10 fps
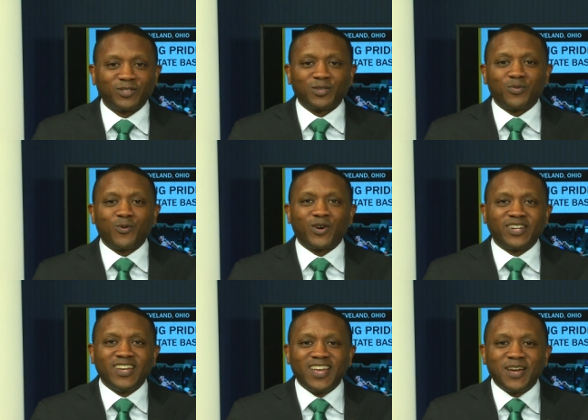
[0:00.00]
support,
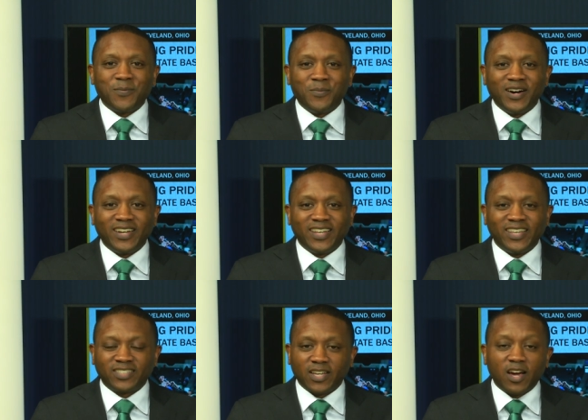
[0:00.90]
but
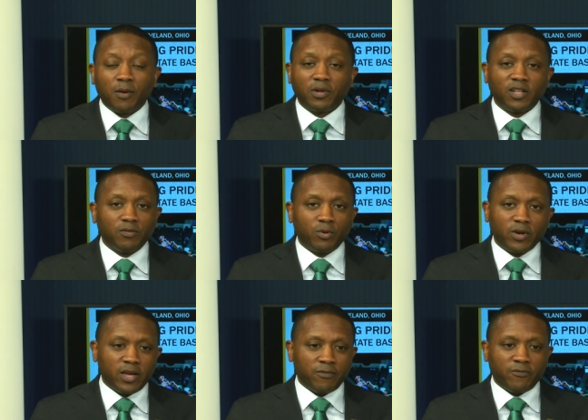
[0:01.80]
it's an unbelievable
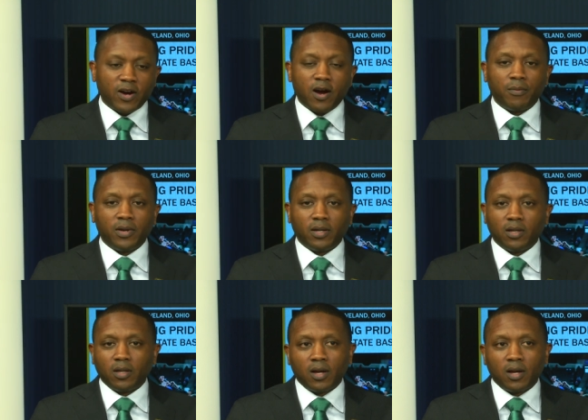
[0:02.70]
environment.